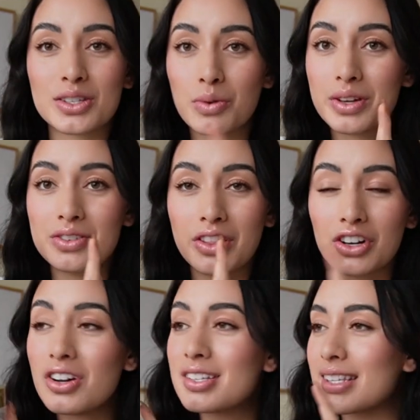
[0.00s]
is what we use on the
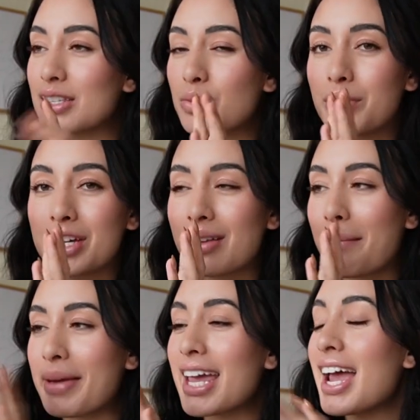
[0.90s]
girls, this is what we use
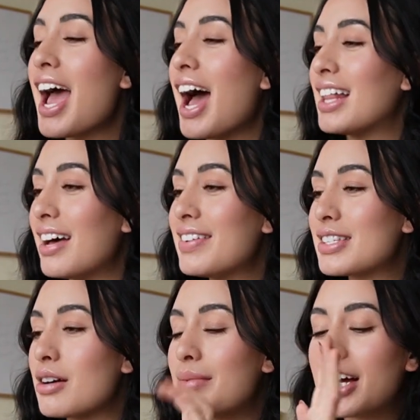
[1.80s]
on me. I love it
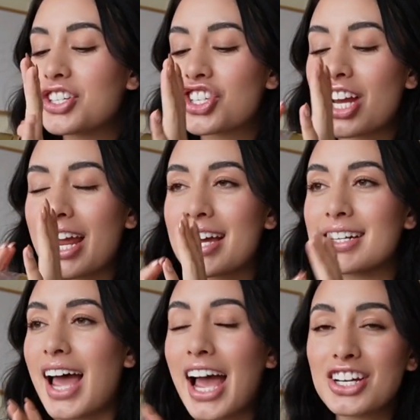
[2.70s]
so much,
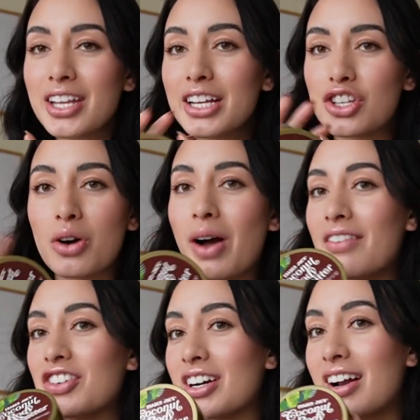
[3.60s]
and I just like don't
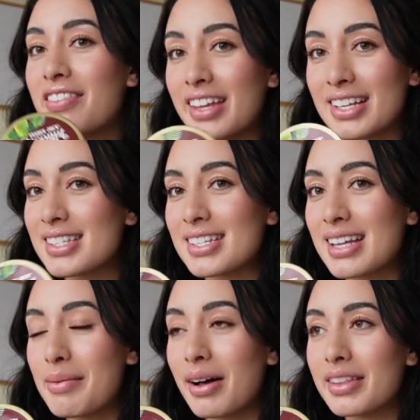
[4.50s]
have good enough things to
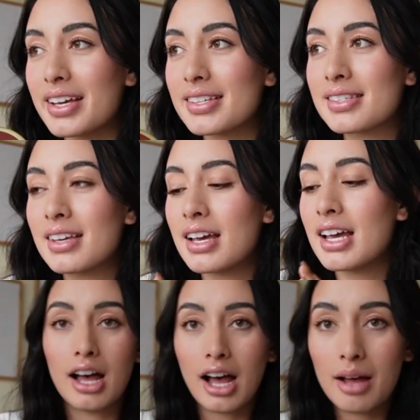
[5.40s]
say about this.
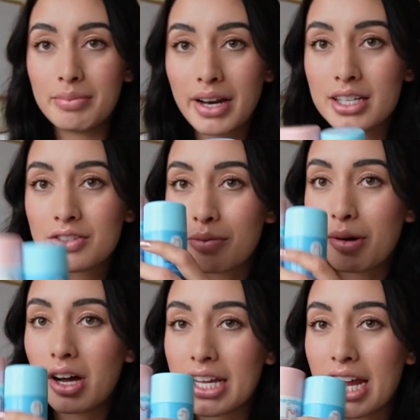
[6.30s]
Up next for
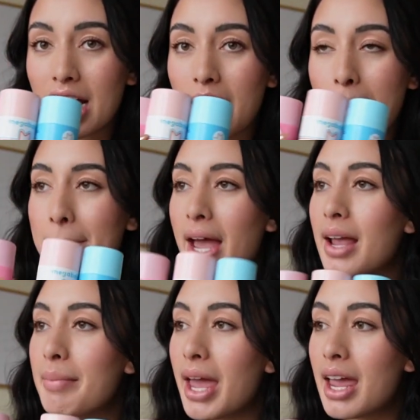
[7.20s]
body care,
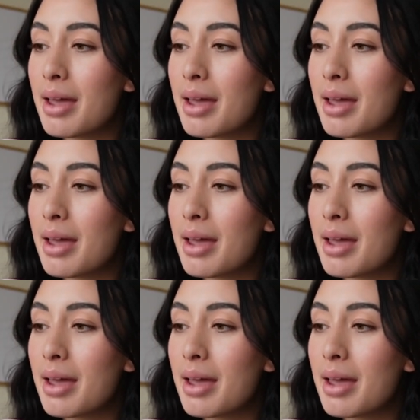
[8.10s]
Megababe,